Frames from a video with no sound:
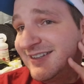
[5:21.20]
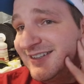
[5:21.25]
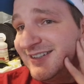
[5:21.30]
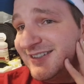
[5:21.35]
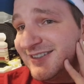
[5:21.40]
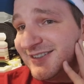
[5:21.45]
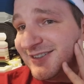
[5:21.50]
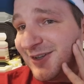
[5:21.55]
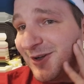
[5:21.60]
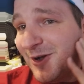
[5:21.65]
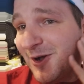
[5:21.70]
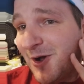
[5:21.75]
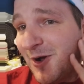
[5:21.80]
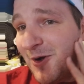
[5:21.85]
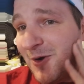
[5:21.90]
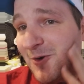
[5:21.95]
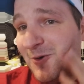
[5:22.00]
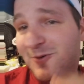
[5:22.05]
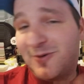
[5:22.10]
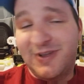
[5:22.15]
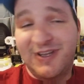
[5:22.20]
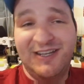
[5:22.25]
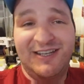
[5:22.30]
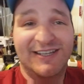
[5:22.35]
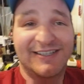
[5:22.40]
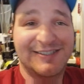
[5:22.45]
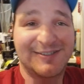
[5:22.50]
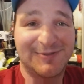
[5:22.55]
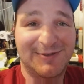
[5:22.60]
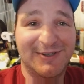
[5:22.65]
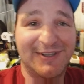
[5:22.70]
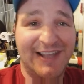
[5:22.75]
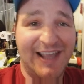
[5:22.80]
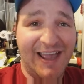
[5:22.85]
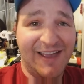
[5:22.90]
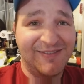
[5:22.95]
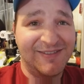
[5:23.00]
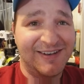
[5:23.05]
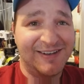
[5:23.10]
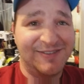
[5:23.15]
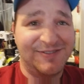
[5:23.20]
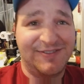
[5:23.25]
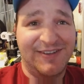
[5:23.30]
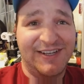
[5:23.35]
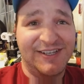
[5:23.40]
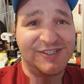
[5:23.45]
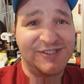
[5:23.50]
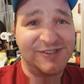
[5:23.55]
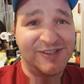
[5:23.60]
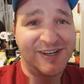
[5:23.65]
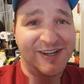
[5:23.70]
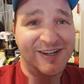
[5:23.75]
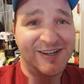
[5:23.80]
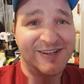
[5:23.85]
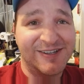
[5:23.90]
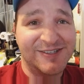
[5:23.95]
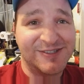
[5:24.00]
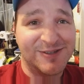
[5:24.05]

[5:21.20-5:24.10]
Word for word: so he doesn't really have any facial hair,